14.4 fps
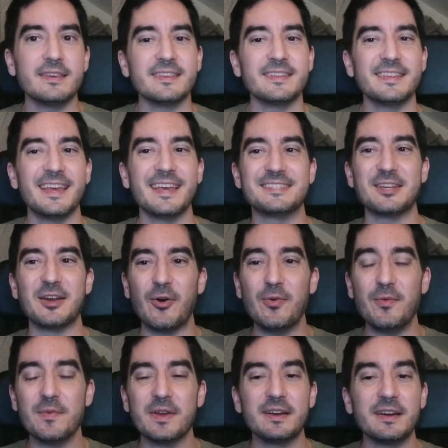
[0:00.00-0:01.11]
And so,
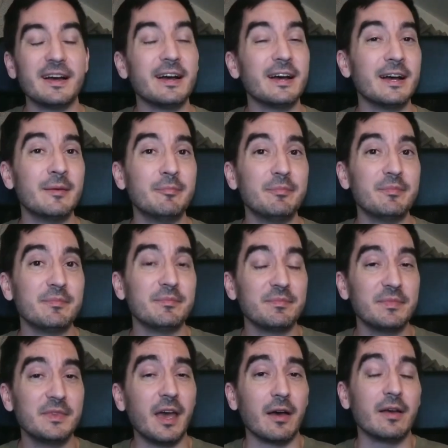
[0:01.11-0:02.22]

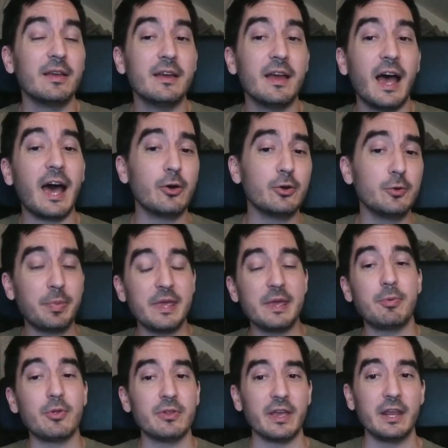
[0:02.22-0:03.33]
yeah, how do
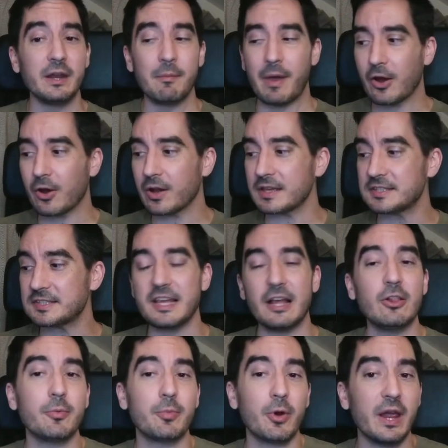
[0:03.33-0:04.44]
people in America
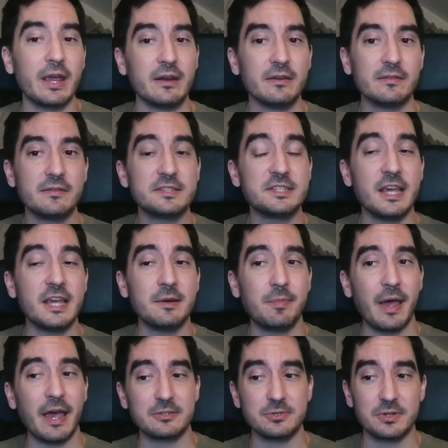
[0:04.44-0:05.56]
celebrate St.
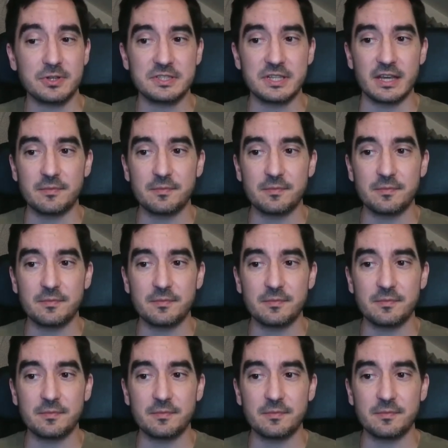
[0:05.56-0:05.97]
Patrick's Day?